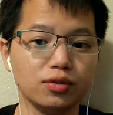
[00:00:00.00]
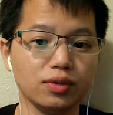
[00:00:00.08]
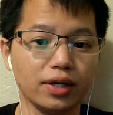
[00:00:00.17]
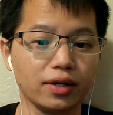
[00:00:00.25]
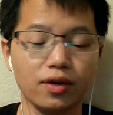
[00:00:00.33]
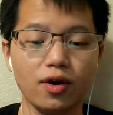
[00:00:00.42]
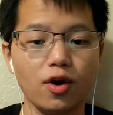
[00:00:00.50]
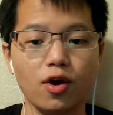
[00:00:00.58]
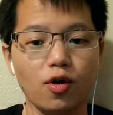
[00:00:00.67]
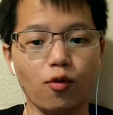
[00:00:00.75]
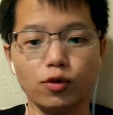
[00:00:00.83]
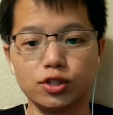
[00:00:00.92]
like,
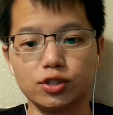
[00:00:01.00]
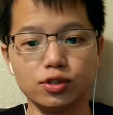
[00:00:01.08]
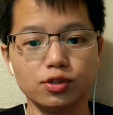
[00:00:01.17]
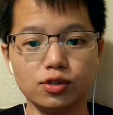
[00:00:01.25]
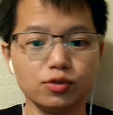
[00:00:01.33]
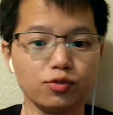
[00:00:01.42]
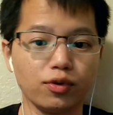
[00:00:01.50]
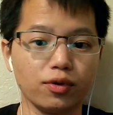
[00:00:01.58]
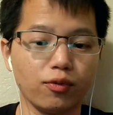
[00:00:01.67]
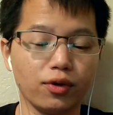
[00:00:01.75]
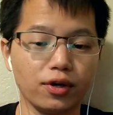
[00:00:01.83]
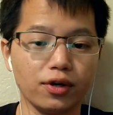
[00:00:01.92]
what's your goals,
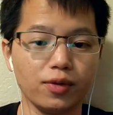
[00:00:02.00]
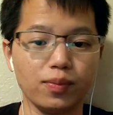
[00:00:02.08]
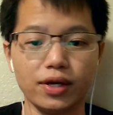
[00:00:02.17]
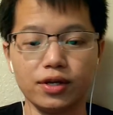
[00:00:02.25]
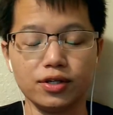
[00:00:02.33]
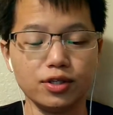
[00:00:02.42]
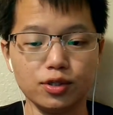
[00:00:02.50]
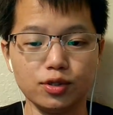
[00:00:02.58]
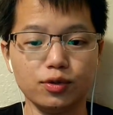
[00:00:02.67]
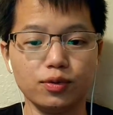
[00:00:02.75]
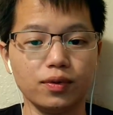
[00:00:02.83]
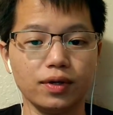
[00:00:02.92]
what are you planning to
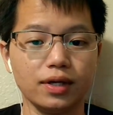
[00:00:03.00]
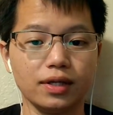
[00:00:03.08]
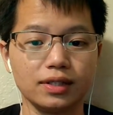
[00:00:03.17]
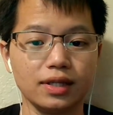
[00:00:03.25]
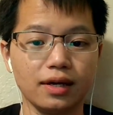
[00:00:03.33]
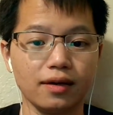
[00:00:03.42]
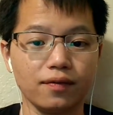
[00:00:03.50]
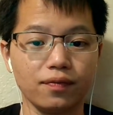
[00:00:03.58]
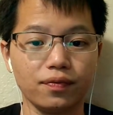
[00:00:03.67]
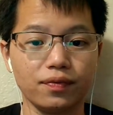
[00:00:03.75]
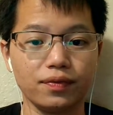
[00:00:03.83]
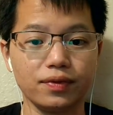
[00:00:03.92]
do, like that.
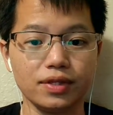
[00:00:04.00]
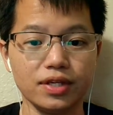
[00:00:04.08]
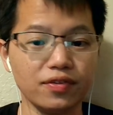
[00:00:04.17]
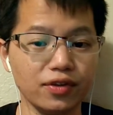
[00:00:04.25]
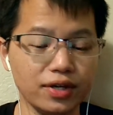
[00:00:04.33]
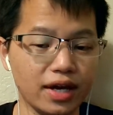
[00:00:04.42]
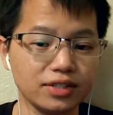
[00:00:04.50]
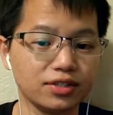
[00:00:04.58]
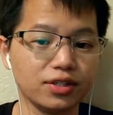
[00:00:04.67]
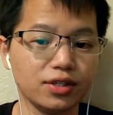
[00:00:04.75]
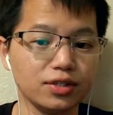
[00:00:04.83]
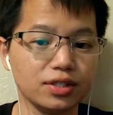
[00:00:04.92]
Even though you answer
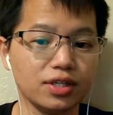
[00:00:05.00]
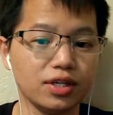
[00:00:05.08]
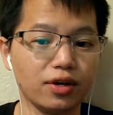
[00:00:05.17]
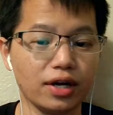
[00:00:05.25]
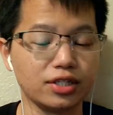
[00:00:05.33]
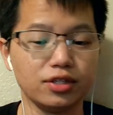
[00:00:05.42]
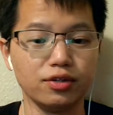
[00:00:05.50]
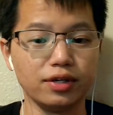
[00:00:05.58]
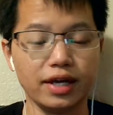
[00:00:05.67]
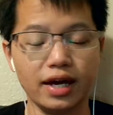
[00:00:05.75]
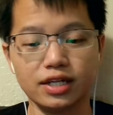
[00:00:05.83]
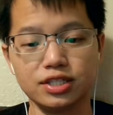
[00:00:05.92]
those and you don't actually do any
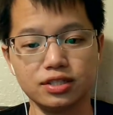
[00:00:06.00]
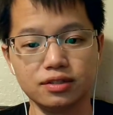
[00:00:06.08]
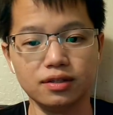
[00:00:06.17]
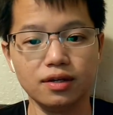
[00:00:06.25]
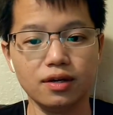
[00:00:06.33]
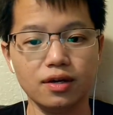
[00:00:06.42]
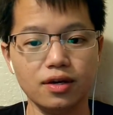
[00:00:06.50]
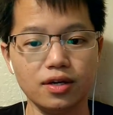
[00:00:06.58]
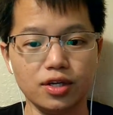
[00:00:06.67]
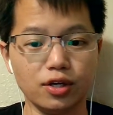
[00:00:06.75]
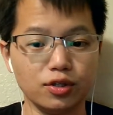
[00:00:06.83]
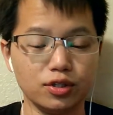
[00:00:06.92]
action,
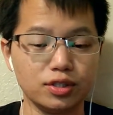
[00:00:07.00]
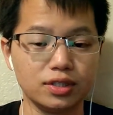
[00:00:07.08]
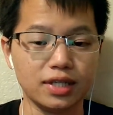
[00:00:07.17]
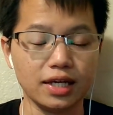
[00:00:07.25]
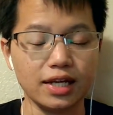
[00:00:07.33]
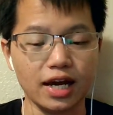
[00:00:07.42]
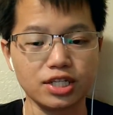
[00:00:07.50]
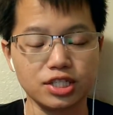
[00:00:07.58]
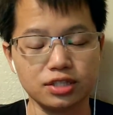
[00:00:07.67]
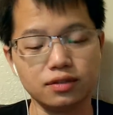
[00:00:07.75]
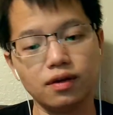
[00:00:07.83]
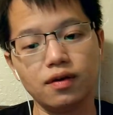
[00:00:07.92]
you don't take any
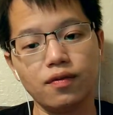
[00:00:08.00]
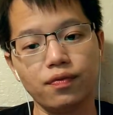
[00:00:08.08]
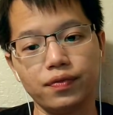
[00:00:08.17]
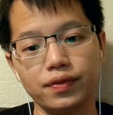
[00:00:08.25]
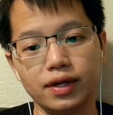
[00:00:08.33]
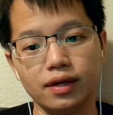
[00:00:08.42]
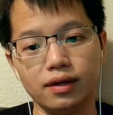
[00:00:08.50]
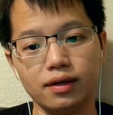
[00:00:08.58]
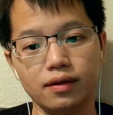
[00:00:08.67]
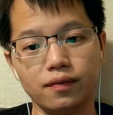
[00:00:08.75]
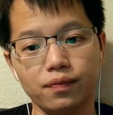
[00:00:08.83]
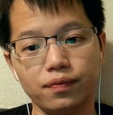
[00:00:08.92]
action, then